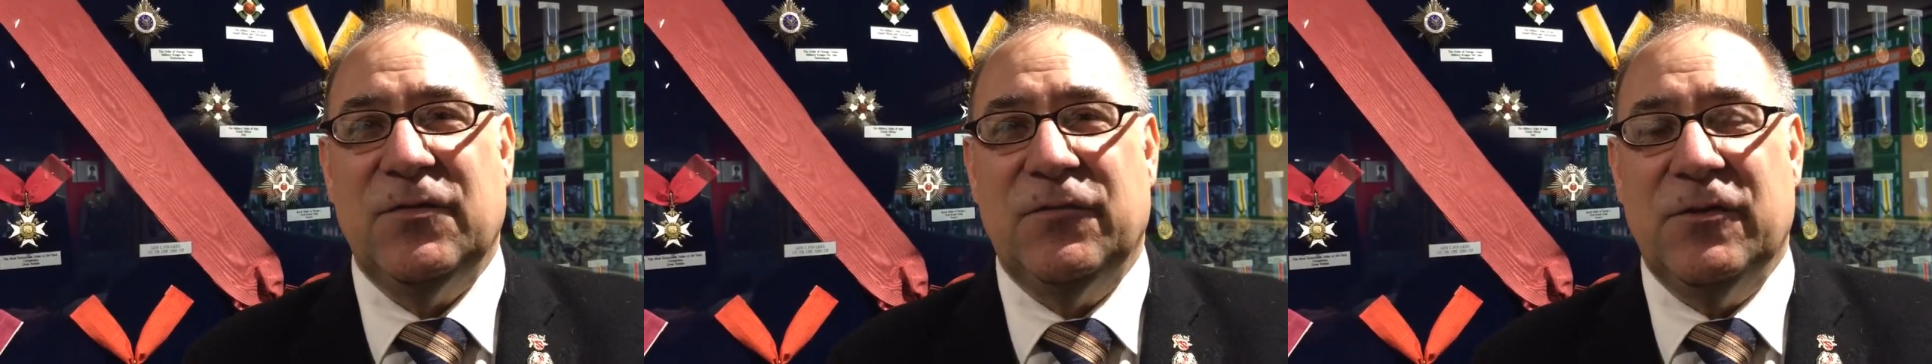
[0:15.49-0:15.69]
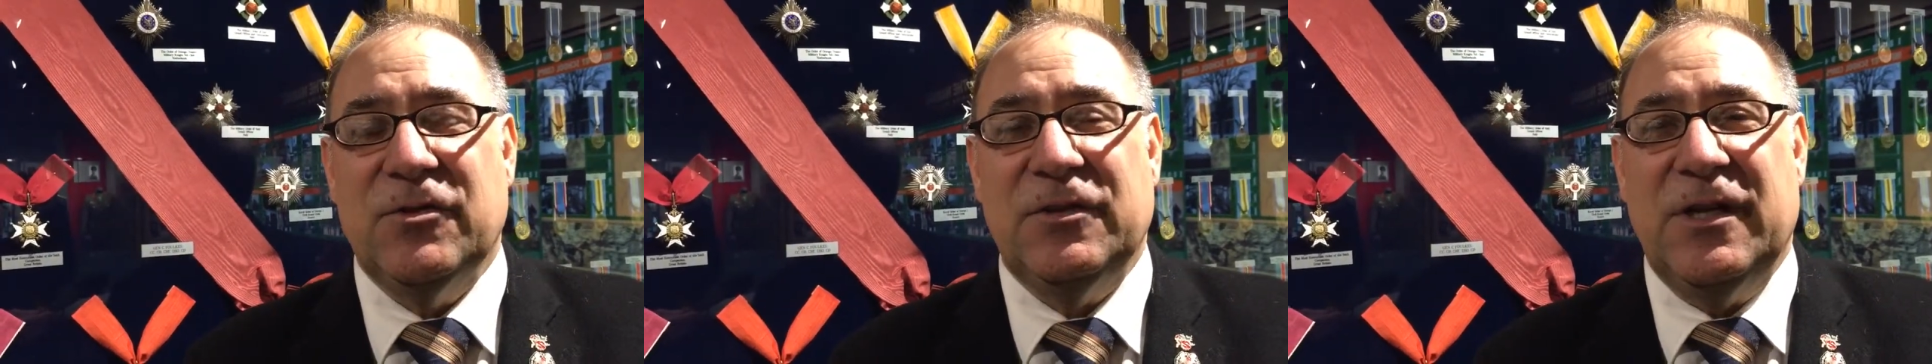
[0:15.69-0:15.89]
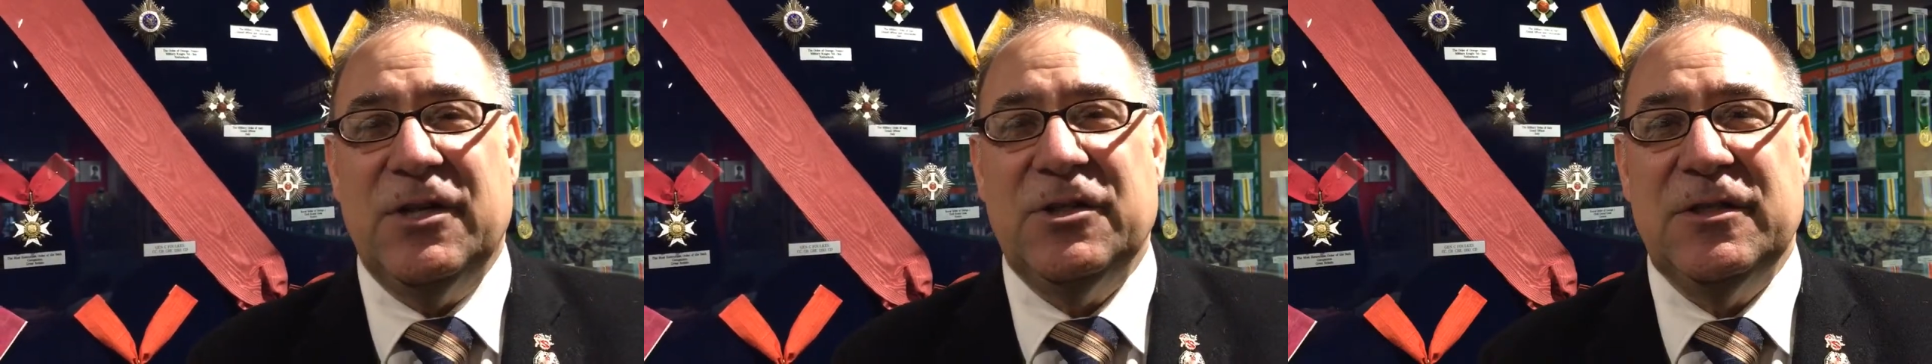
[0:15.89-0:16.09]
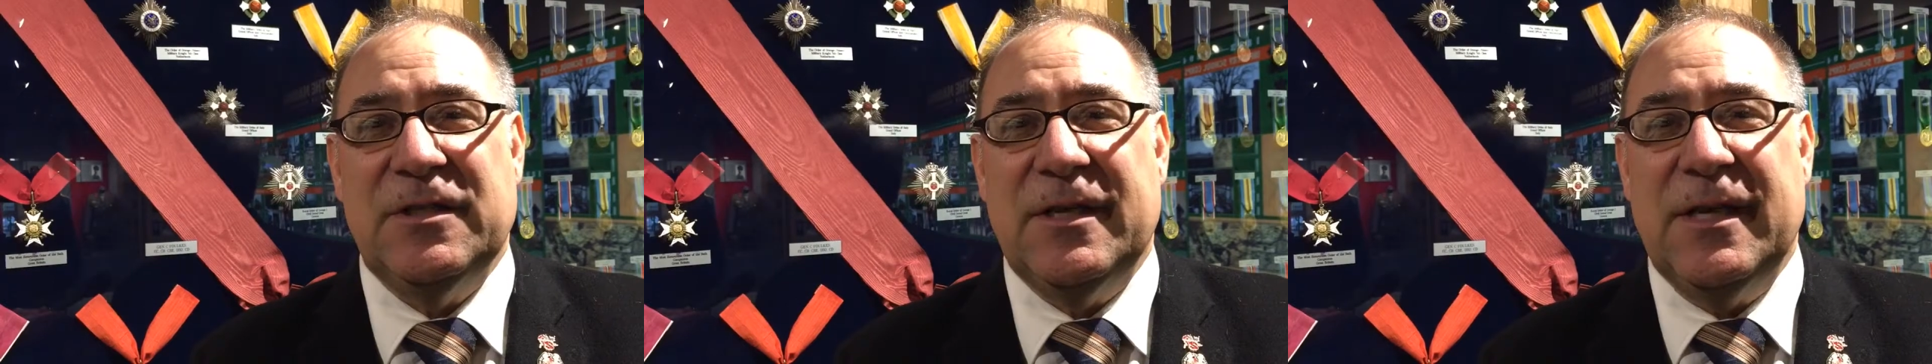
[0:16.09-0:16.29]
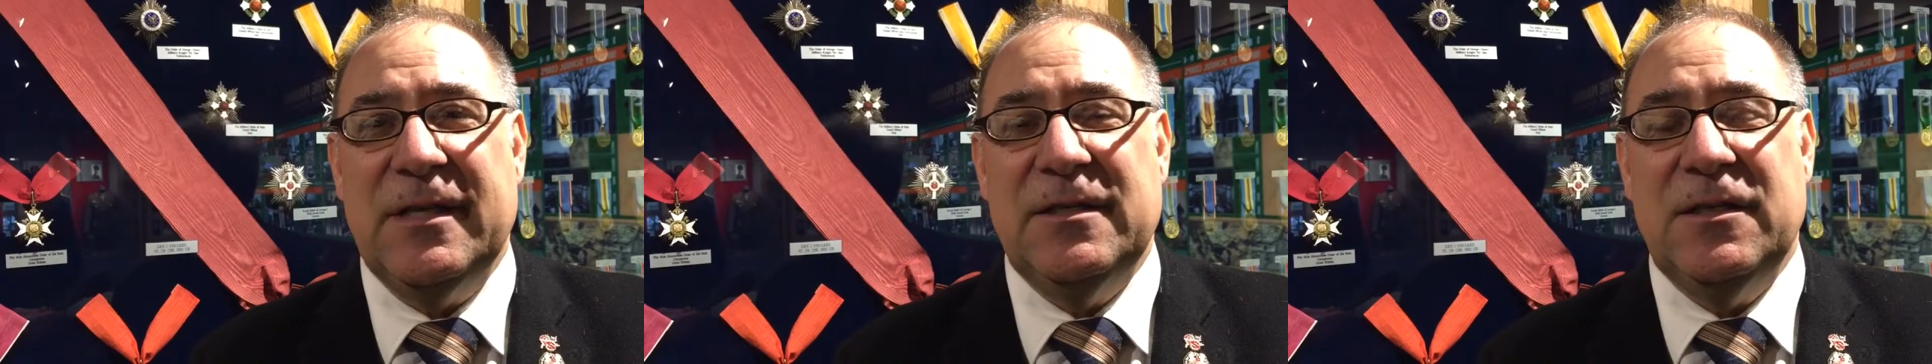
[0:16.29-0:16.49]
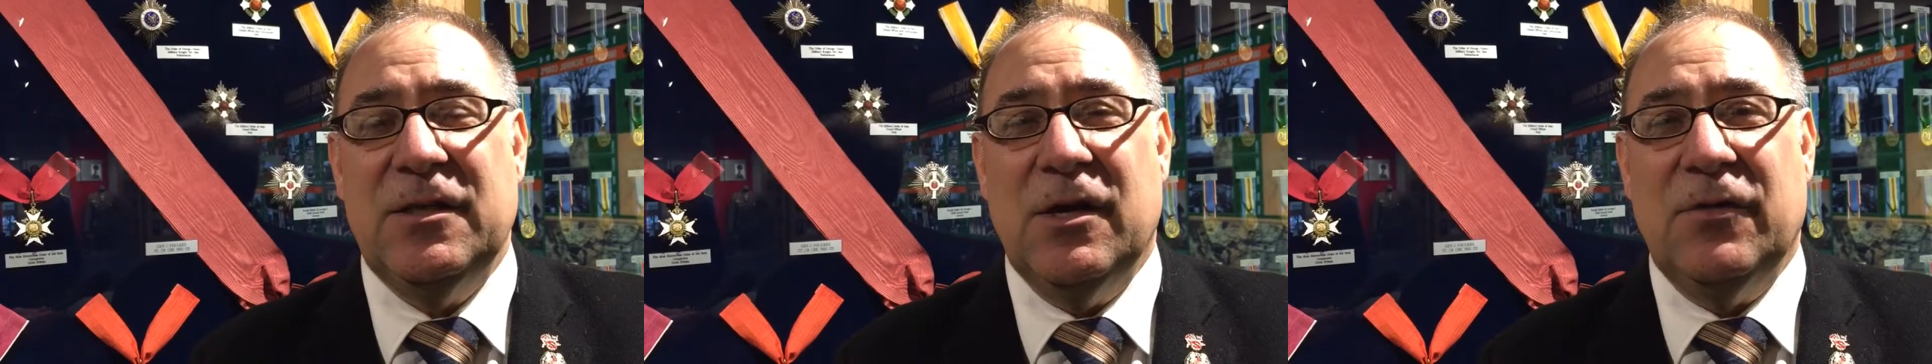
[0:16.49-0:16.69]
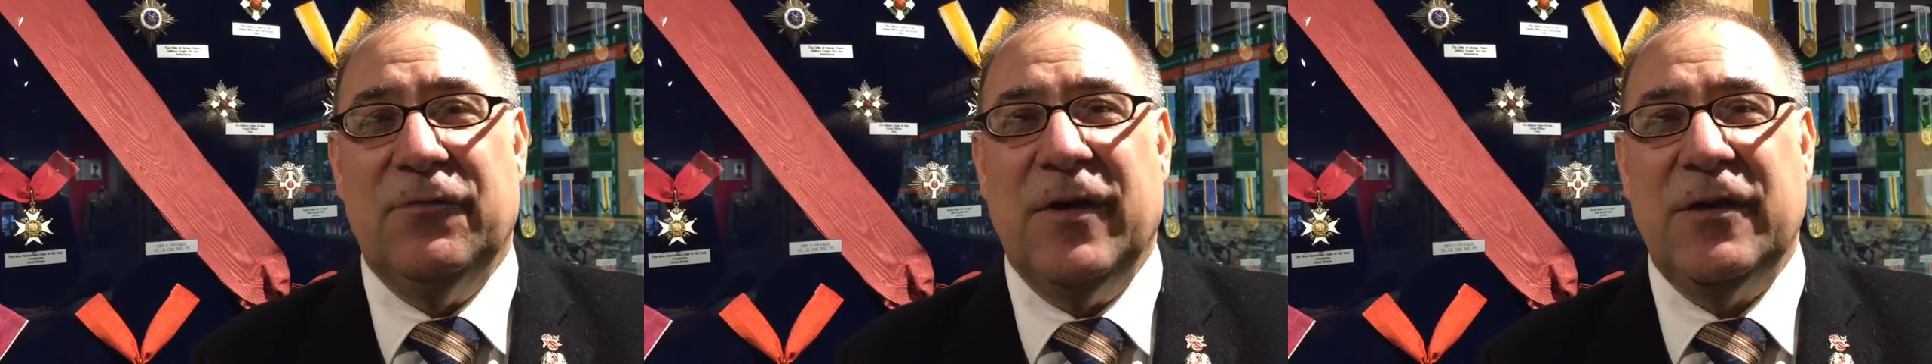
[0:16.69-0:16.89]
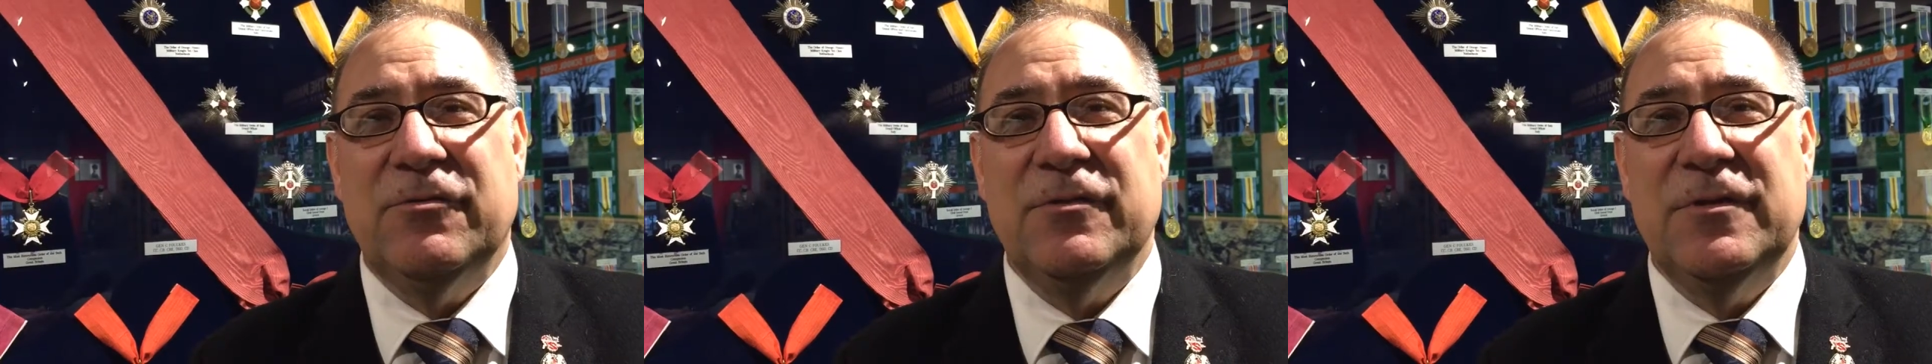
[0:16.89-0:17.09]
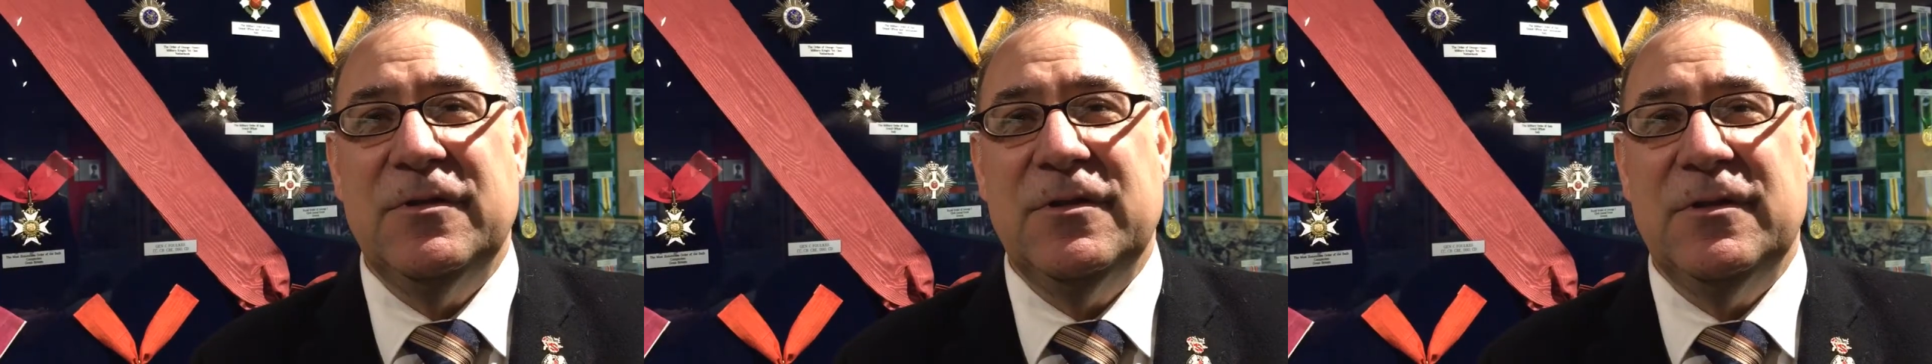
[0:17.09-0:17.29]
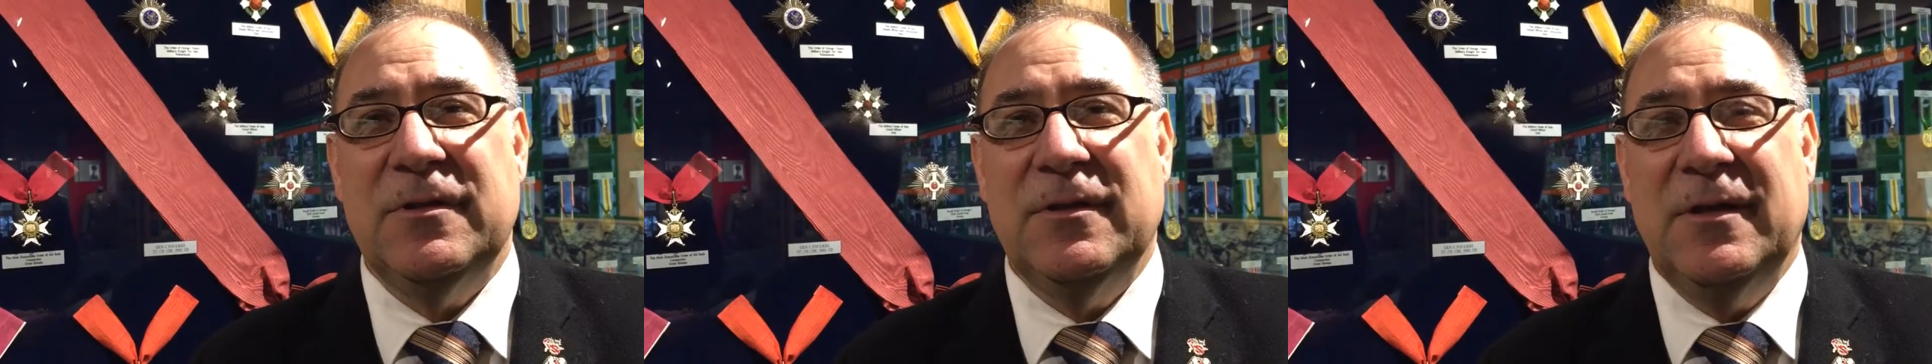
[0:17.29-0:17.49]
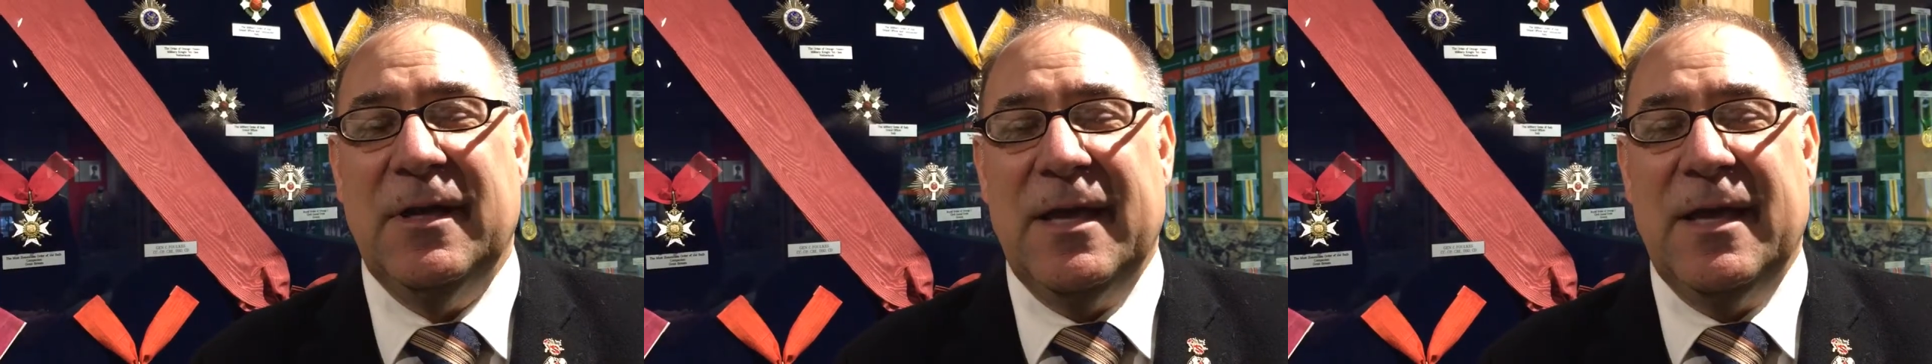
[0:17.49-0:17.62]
First Nations kids, and young veterans.